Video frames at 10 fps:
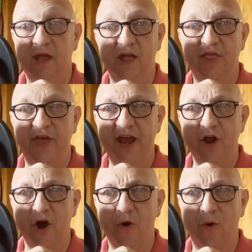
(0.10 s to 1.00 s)
They
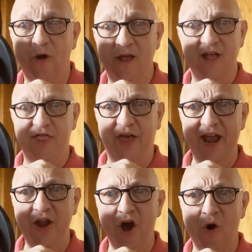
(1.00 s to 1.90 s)
know. They
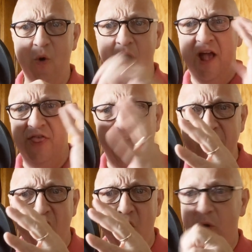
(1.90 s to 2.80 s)
know. They
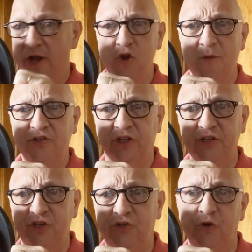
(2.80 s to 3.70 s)
know, and you must
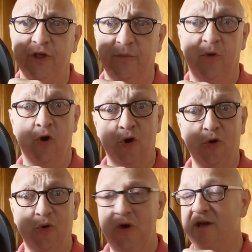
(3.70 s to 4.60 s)
listen to them.
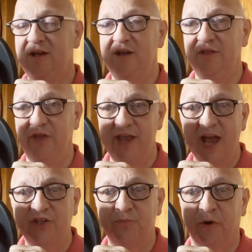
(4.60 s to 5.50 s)
Who? The
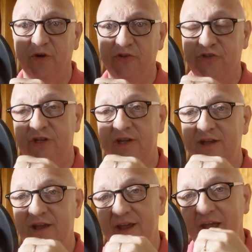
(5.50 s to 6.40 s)
experts.
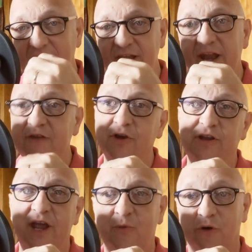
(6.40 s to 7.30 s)
And yet every
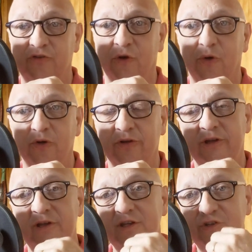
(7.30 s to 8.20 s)
day we're told
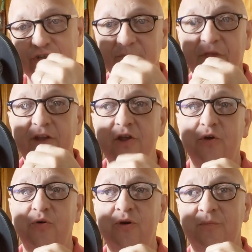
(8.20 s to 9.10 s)
something
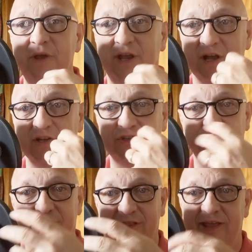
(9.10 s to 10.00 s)
new because
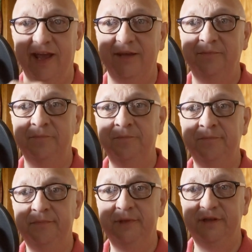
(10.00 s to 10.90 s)
they
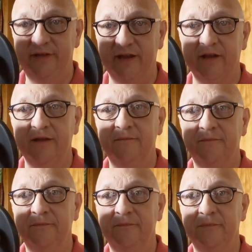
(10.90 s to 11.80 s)
didn't
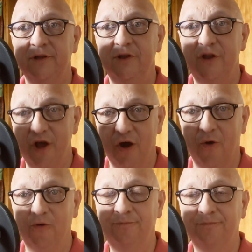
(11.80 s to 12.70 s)
know.